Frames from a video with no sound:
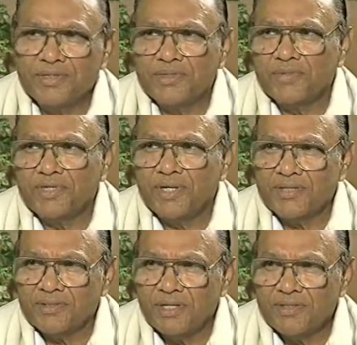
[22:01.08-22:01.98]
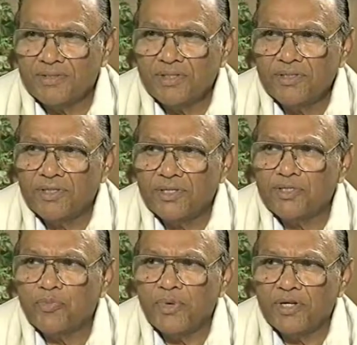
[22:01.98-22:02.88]
Well, I said because I think that
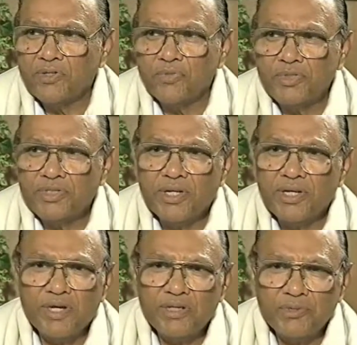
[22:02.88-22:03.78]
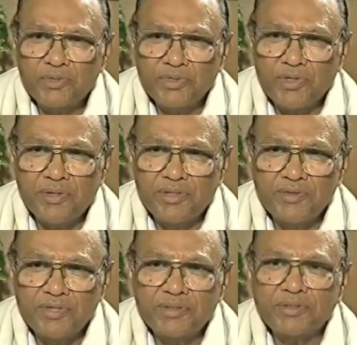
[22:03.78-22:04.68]
is the party opinion. I can't able to
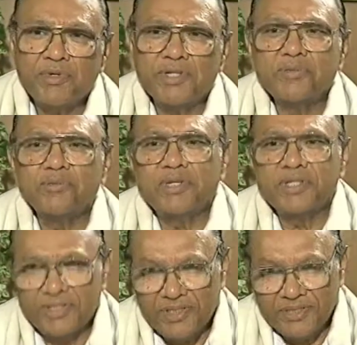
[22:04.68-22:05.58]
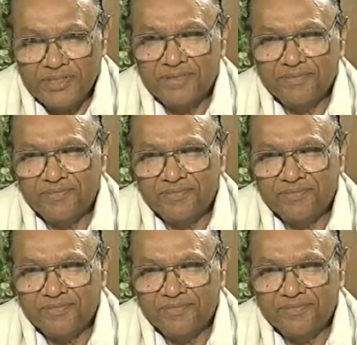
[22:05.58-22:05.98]
contradict what the party says.